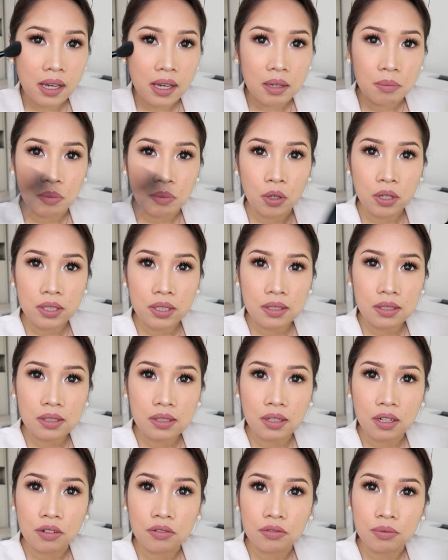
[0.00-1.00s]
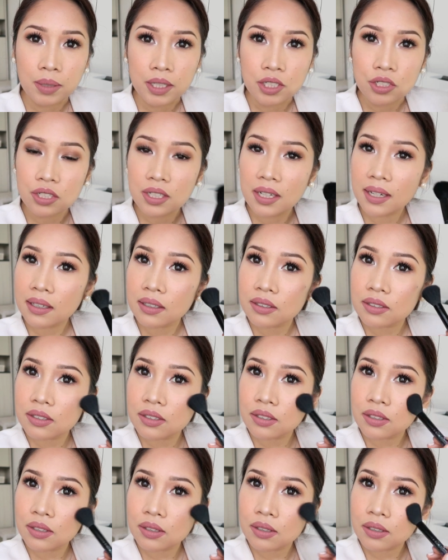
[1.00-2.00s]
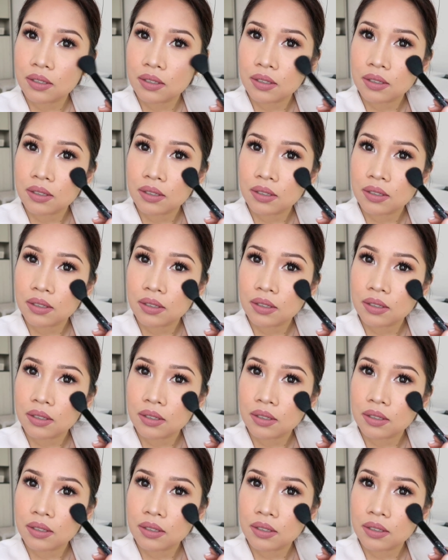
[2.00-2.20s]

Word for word: high points of my cheeks.